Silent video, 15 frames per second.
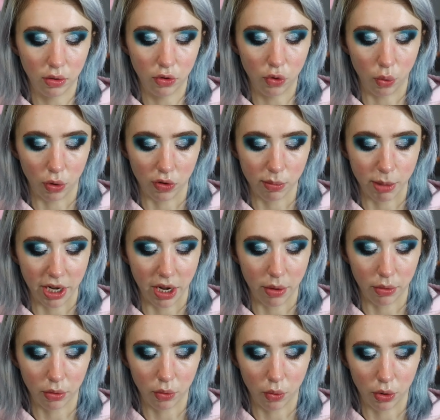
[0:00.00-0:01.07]
towards my
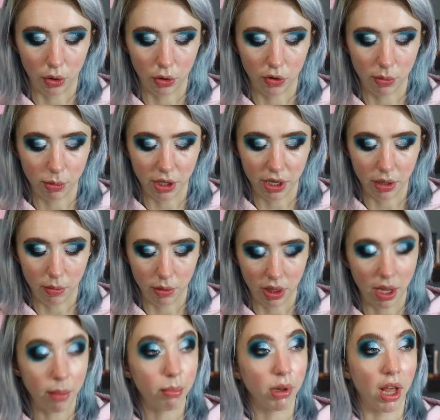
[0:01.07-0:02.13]
outer corner to blend in with
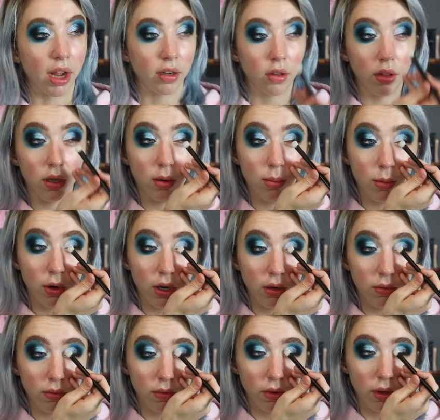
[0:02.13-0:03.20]
that black a little more.